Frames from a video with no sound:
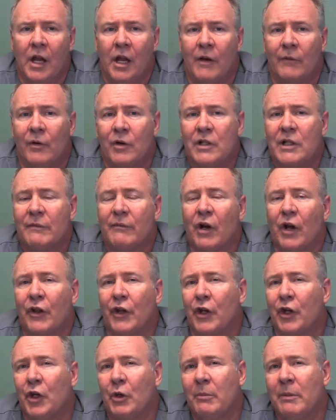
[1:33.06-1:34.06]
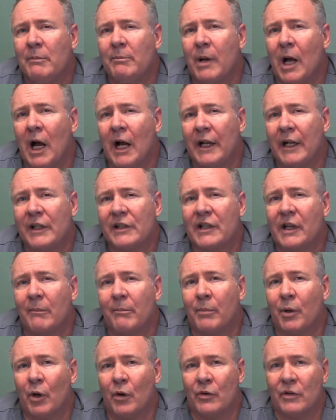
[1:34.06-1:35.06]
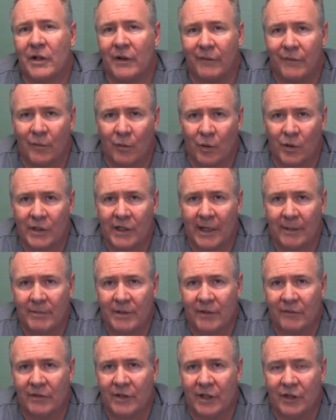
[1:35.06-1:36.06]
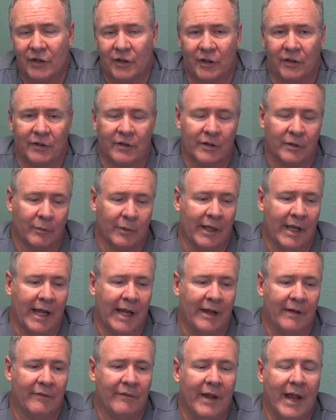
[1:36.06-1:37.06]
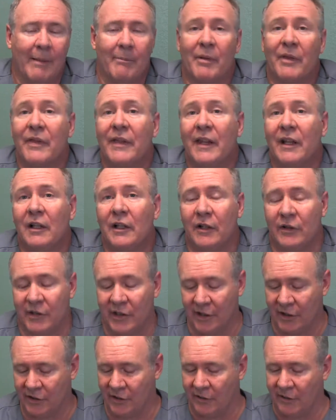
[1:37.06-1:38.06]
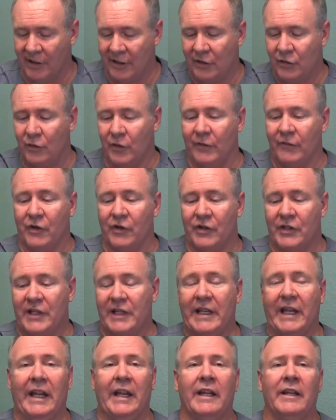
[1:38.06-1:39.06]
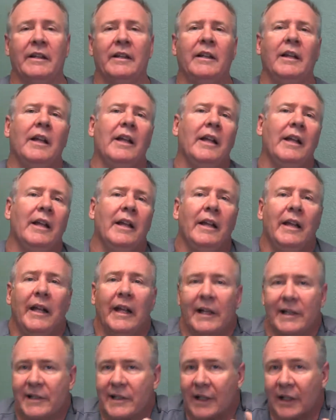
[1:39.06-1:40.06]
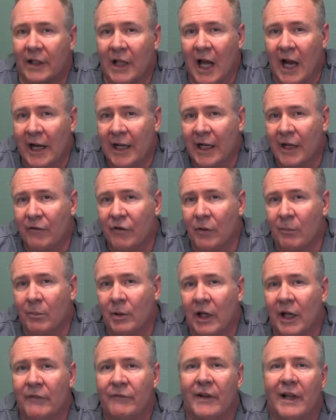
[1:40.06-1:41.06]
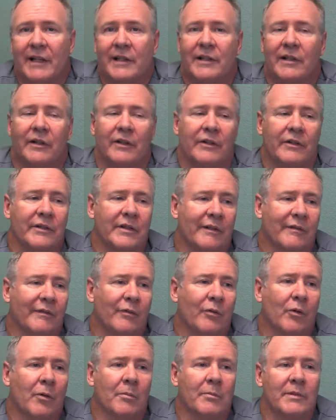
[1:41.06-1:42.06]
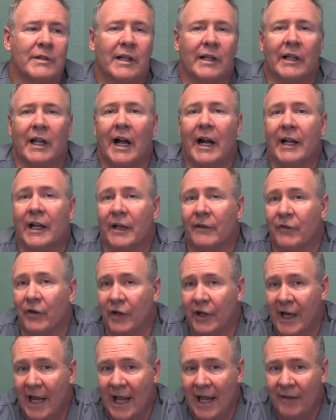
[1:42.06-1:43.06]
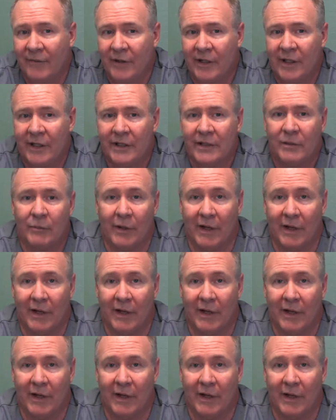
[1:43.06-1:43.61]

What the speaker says: First of all, the human body is composed of 4 types of tissues. We have epithelial tissue, that's sort of your skin. It's the lining of your blood vessels. It forms the lining of your cavities.